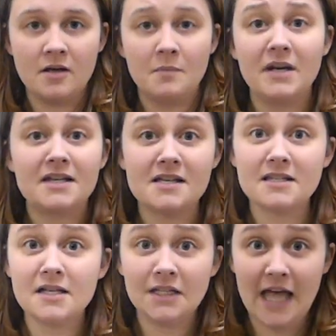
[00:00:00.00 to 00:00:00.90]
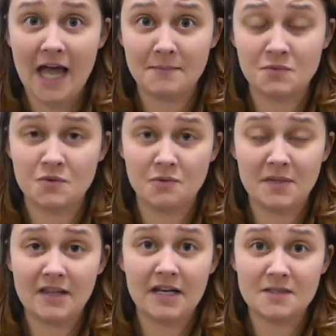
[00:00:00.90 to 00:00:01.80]
but it doesn't collapse, which would
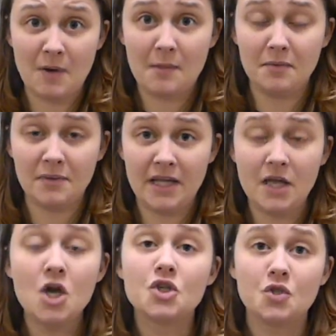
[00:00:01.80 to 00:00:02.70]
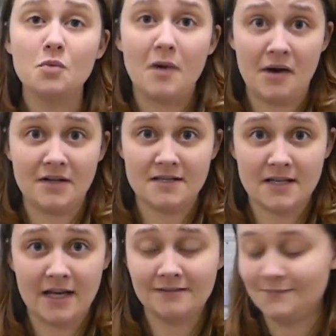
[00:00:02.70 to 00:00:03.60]
mean that it's probably too brown
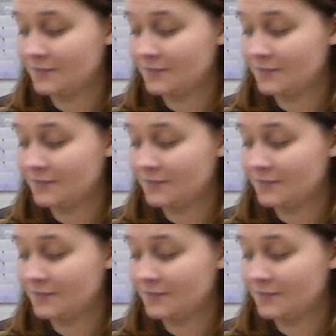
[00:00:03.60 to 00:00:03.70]
inside.